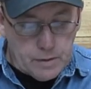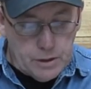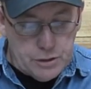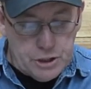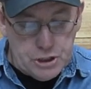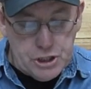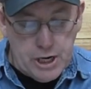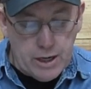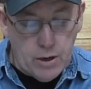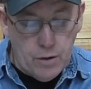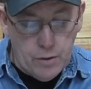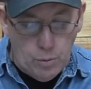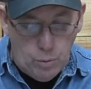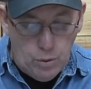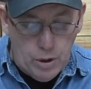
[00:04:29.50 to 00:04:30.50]
to check
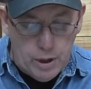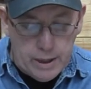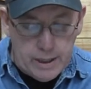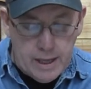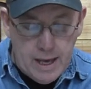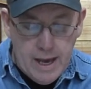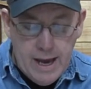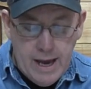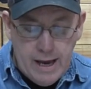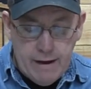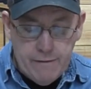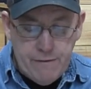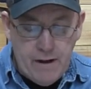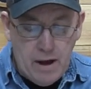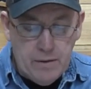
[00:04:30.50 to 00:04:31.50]
on the wood,
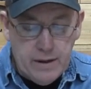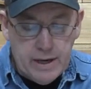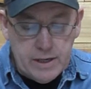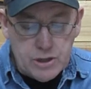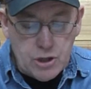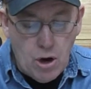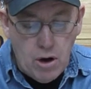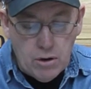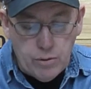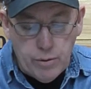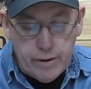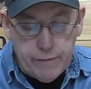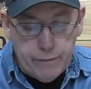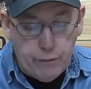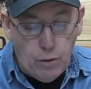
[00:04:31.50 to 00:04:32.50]
he found that his
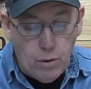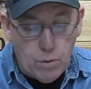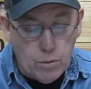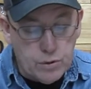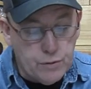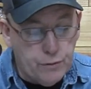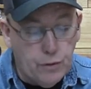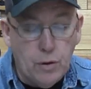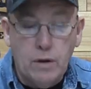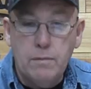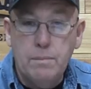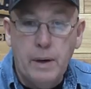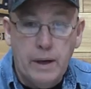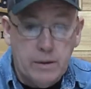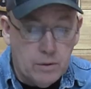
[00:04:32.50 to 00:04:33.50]
concrete floor was full
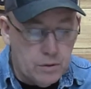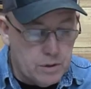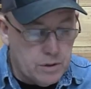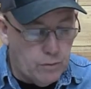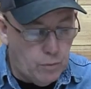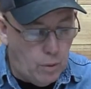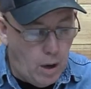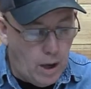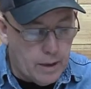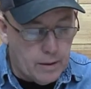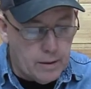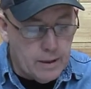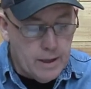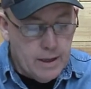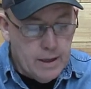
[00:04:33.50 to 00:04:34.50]
of puddles of
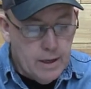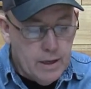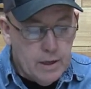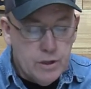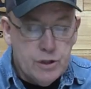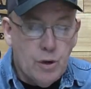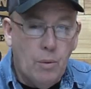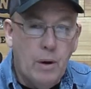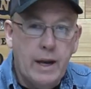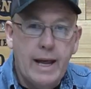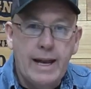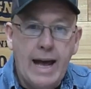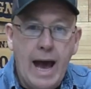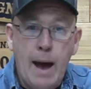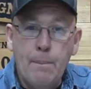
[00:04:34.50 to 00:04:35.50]
water. So what
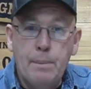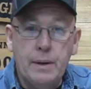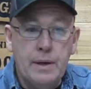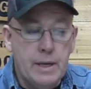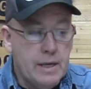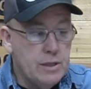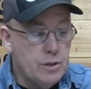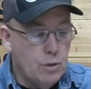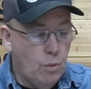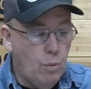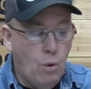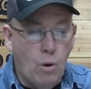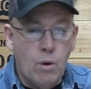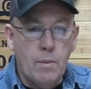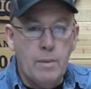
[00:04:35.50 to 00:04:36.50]
had happened is the
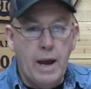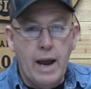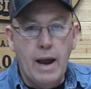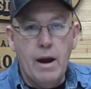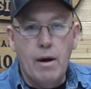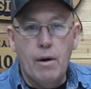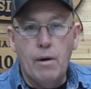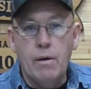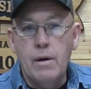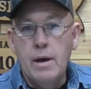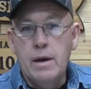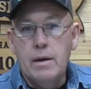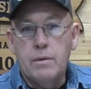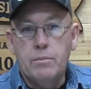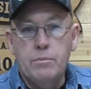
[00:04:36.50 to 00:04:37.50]
warm air
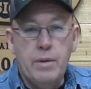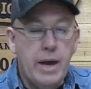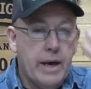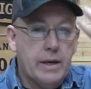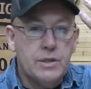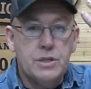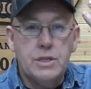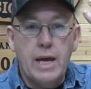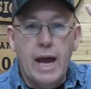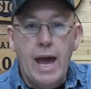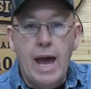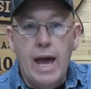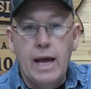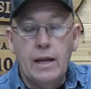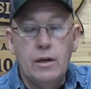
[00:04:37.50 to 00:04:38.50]
mixed
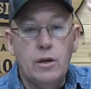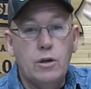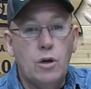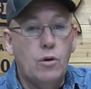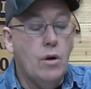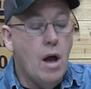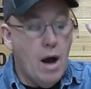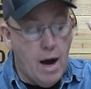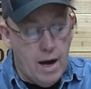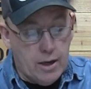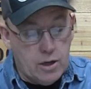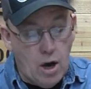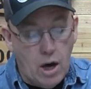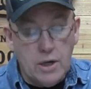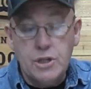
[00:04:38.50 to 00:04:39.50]
and uh,
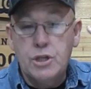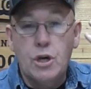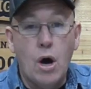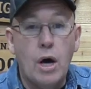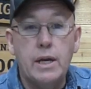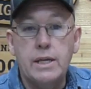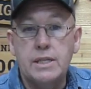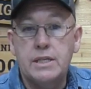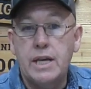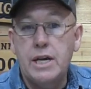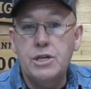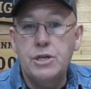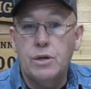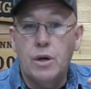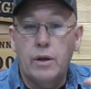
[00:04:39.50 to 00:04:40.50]
caused
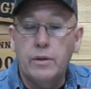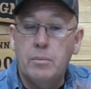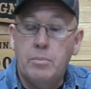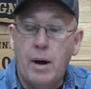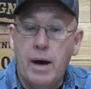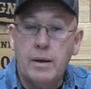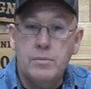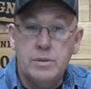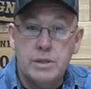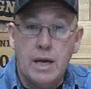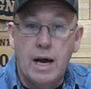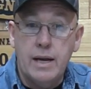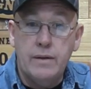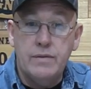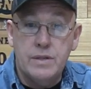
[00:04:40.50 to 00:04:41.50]
condensation on the bottom
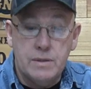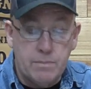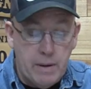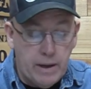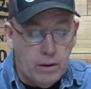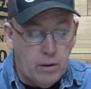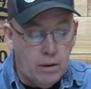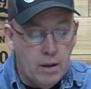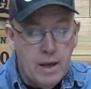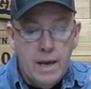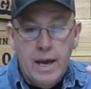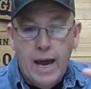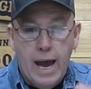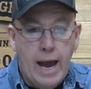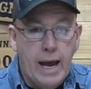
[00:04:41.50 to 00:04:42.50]
side of his metal,
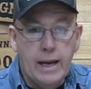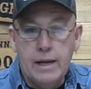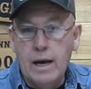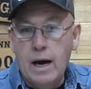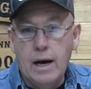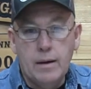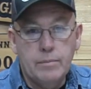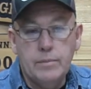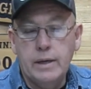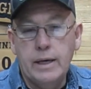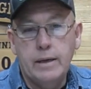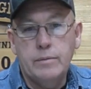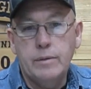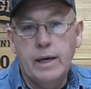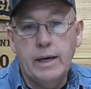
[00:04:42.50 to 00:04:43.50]
and uh,
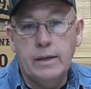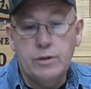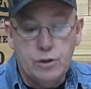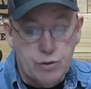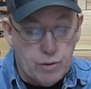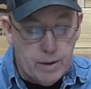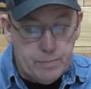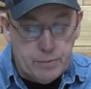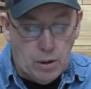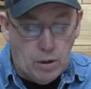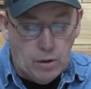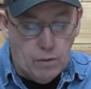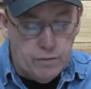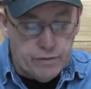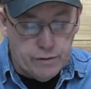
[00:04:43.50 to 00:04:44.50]
it, it dripped
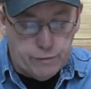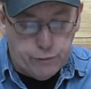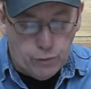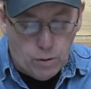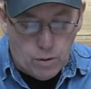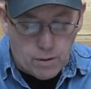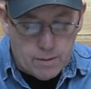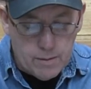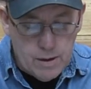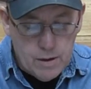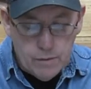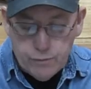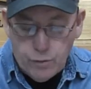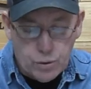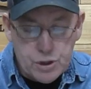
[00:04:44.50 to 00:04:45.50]
all over the floor.
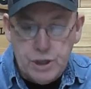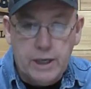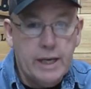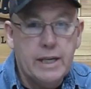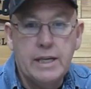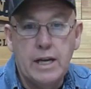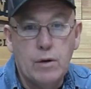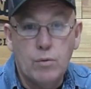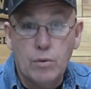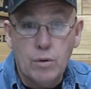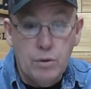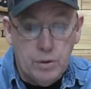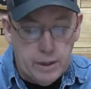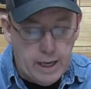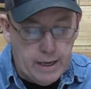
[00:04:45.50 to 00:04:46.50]
Fortunately, it didn't
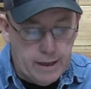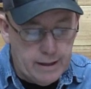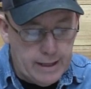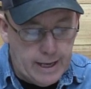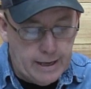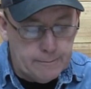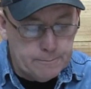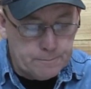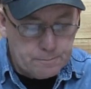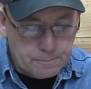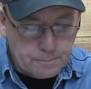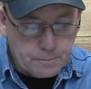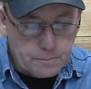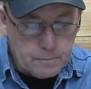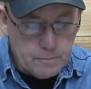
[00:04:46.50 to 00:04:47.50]
ruin anything.
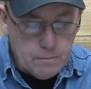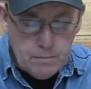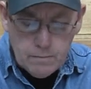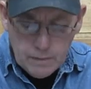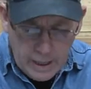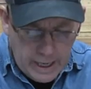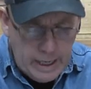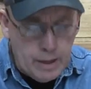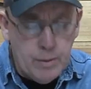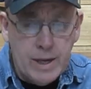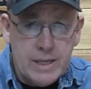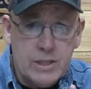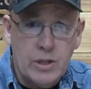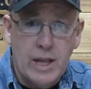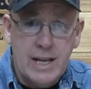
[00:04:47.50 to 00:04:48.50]

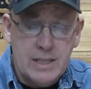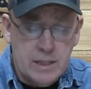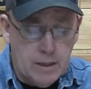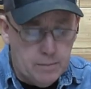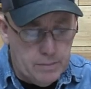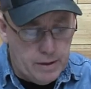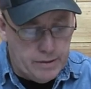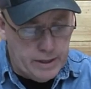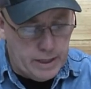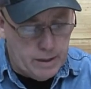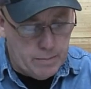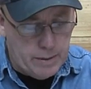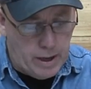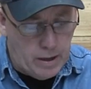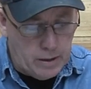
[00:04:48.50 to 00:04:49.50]
Anyway, so that's something to
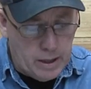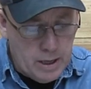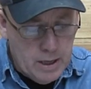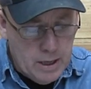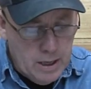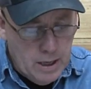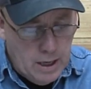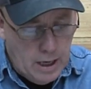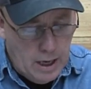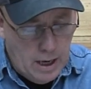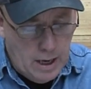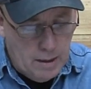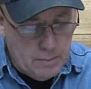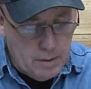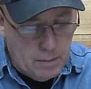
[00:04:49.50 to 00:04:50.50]
think about.
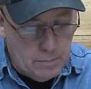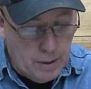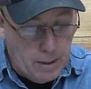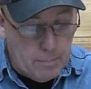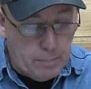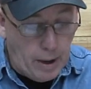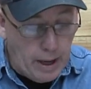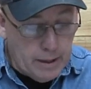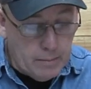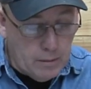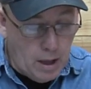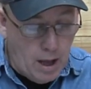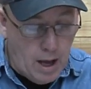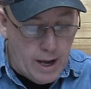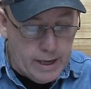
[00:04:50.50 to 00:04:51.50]
Um, but bottom
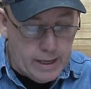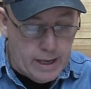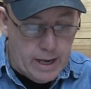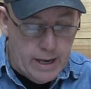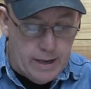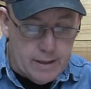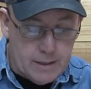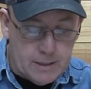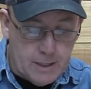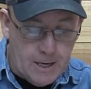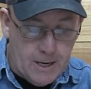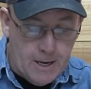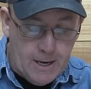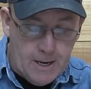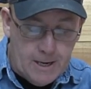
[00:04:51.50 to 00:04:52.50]
line is,
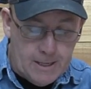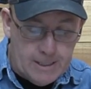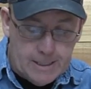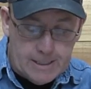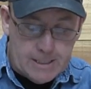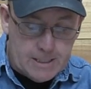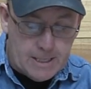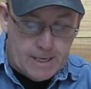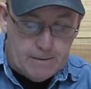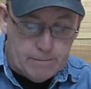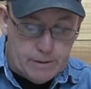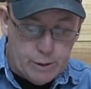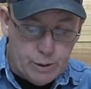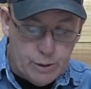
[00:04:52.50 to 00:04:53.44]
uh, let's see.